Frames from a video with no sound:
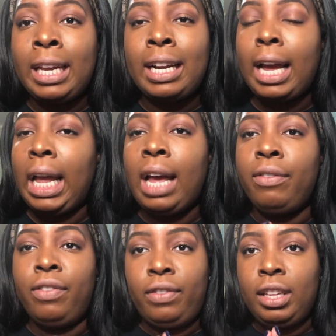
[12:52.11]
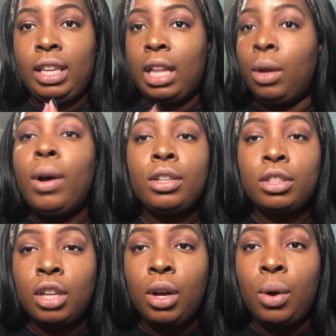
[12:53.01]
and I have yellow
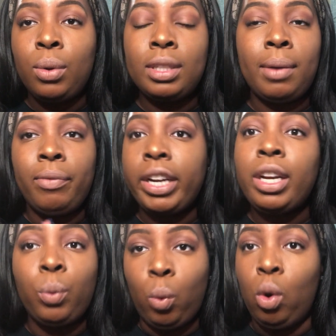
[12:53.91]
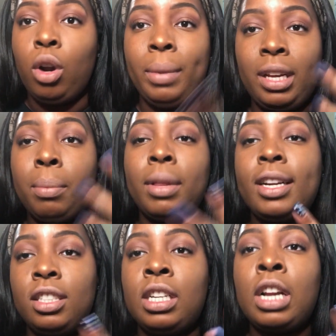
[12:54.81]
undertones and I'm very warm in
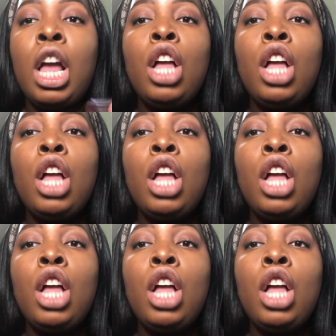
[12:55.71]
complexion.